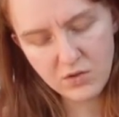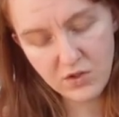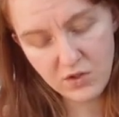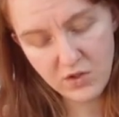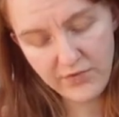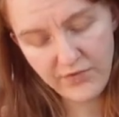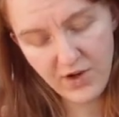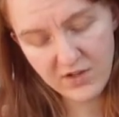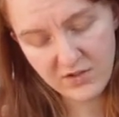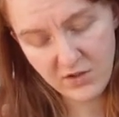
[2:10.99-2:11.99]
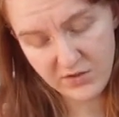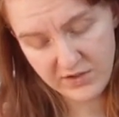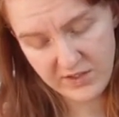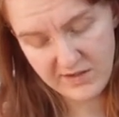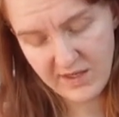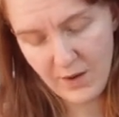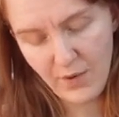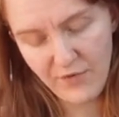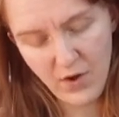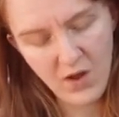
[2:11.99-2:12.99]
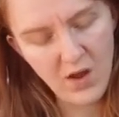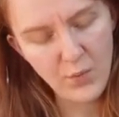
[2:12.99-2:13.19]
The two first dances, however,